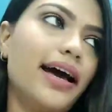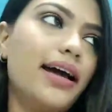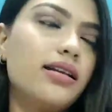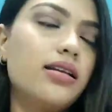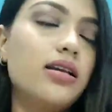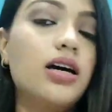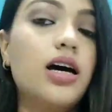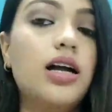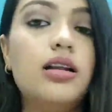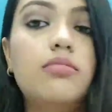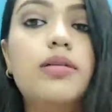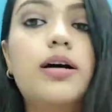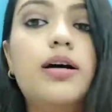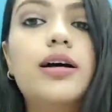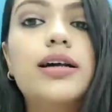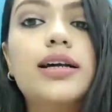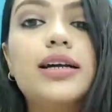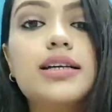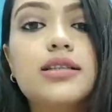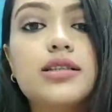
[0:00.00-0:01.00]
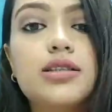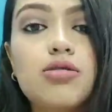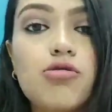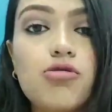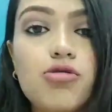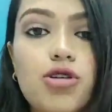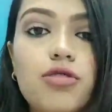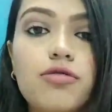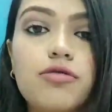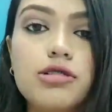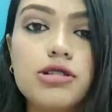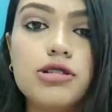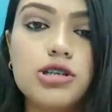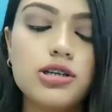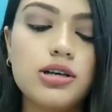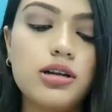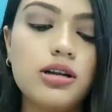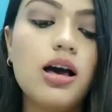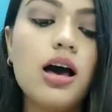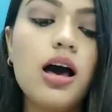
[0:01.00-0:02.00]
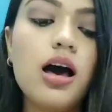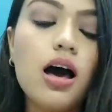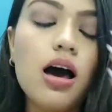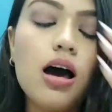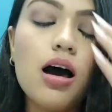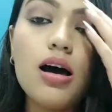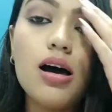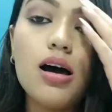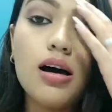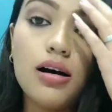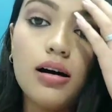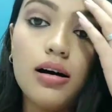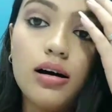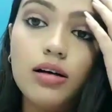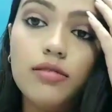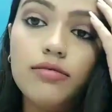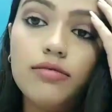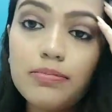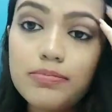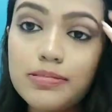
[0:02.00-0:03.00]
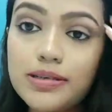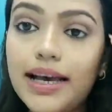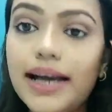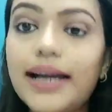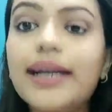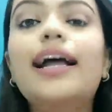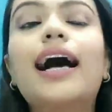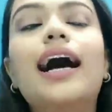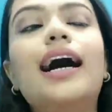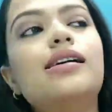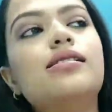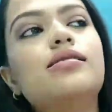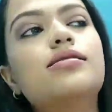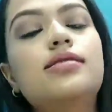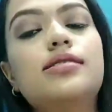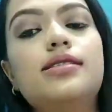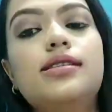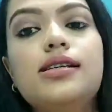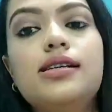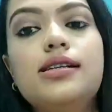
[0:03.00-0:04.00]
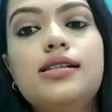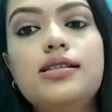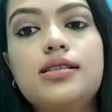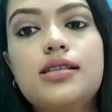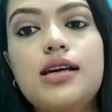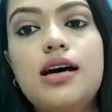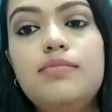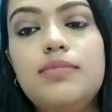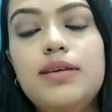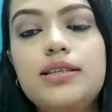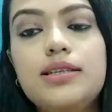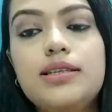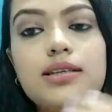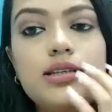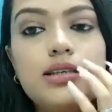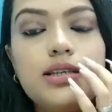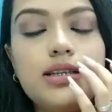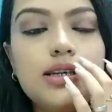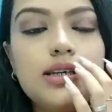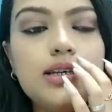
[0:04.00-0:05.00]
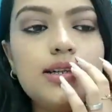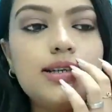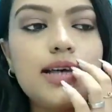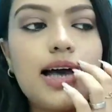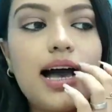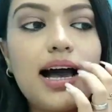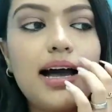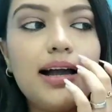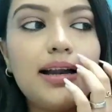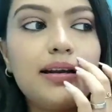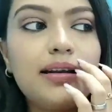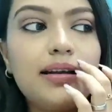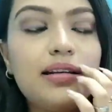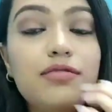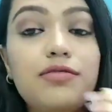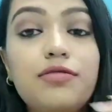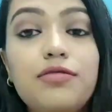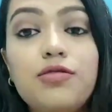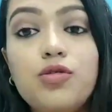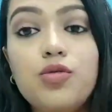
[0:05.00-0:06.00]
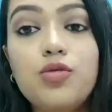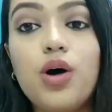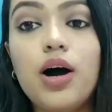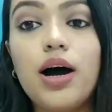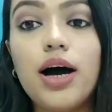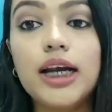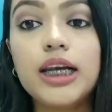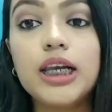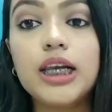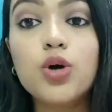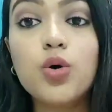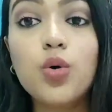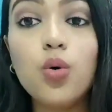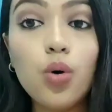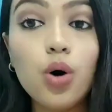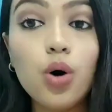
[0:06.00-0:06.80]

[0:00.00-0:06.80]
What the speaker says: COLORBAR, its own official website, has deals, amazing deals, and if you are new